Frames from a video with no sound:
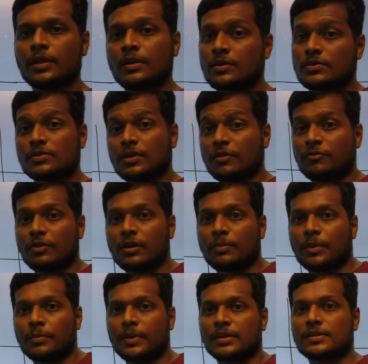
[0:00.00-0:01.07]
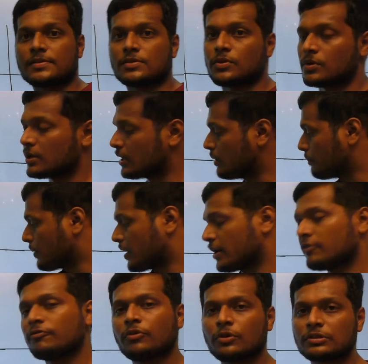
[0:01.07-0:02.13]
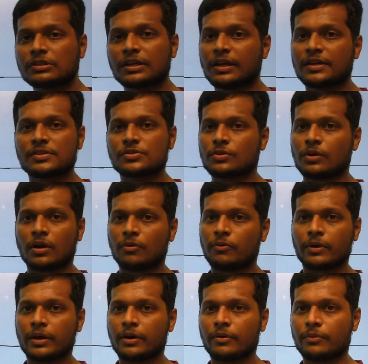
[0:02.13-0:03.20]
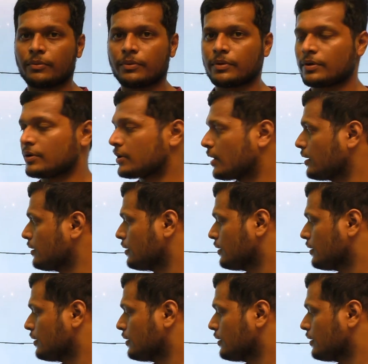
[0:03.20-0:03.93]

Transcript: so if you remember this, so till 0.43 XU how we have drawn.